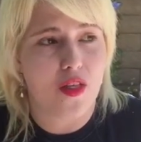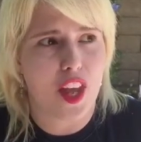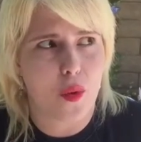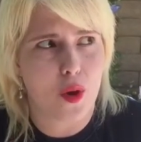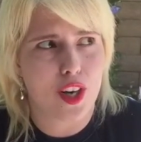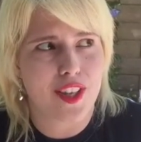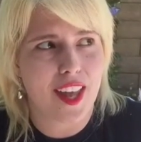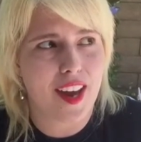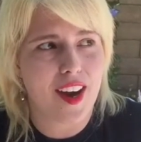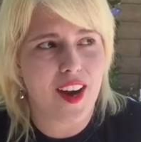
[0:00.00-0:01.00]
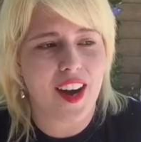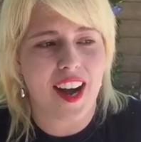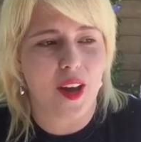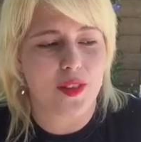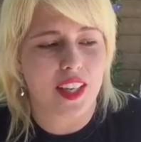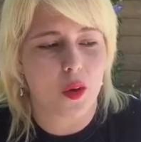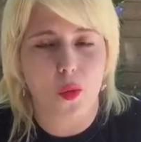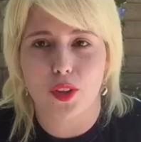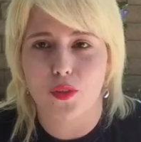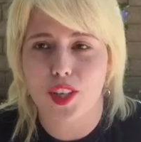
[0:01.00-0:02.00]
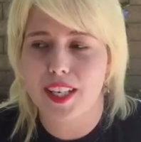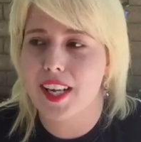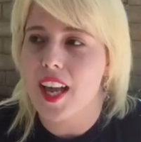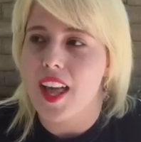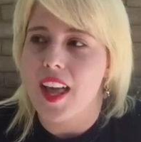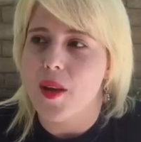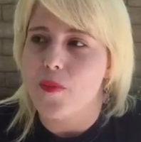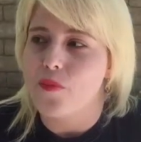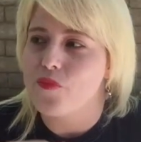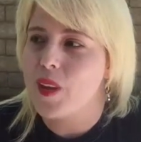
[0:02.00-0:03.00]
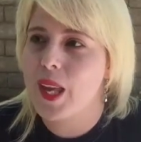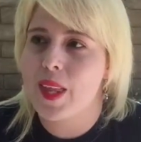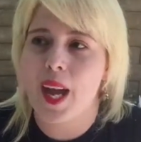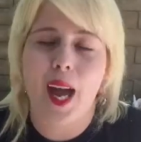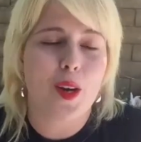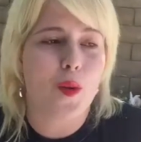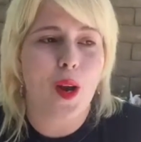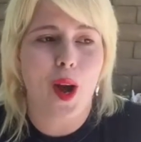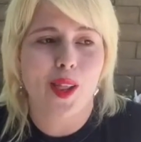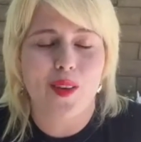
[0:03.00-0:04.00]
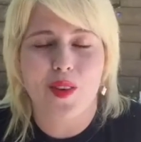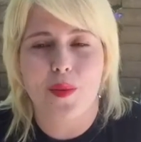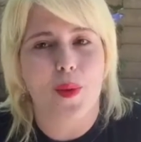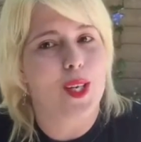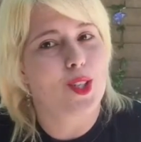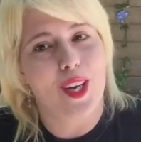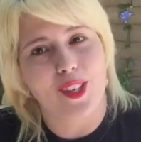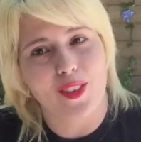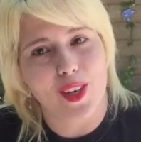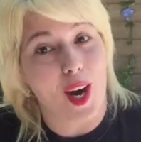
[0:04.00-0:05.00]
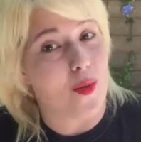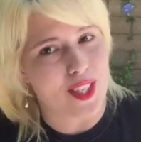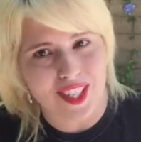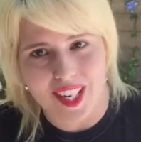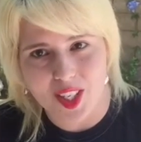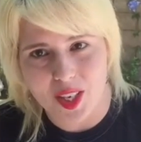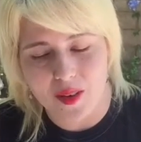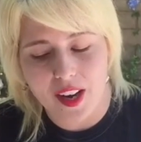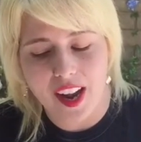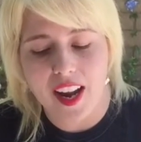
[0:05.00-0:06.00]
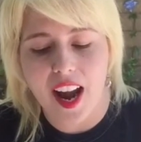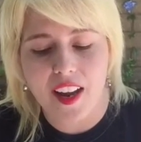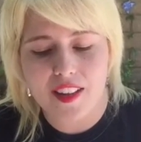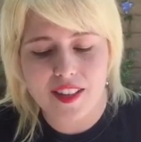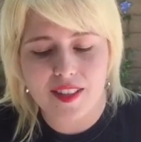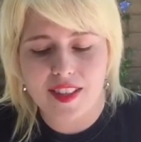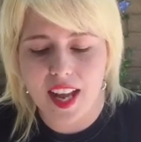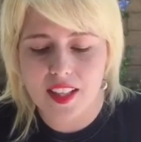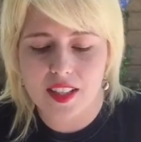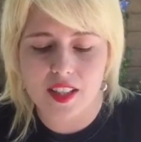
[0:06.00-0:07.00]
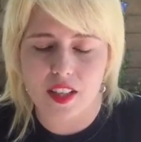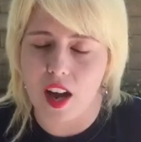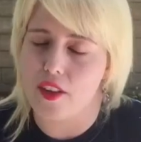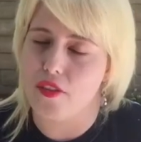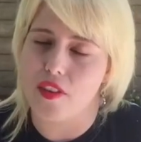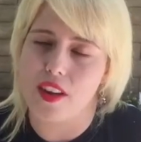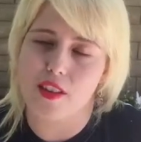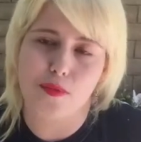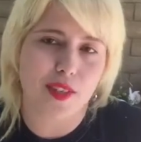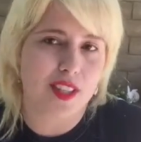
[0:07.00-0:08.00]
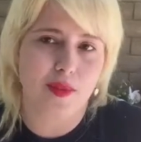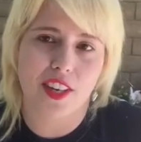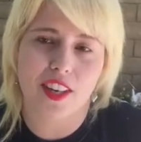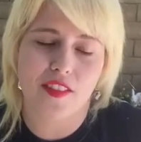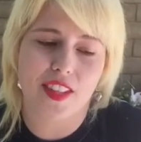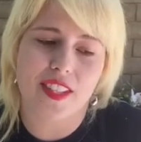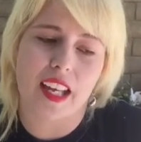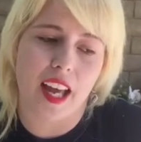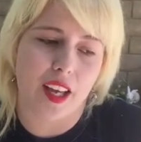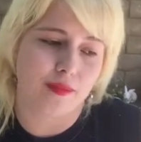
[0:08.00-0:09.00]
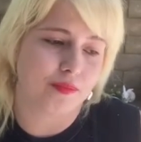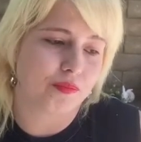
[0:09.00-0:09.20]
they weren't there and I was like, what the freak? And then I had to run all over the place trying to figure out what stage they were at. And that's not fun. You missed the beginning of the set.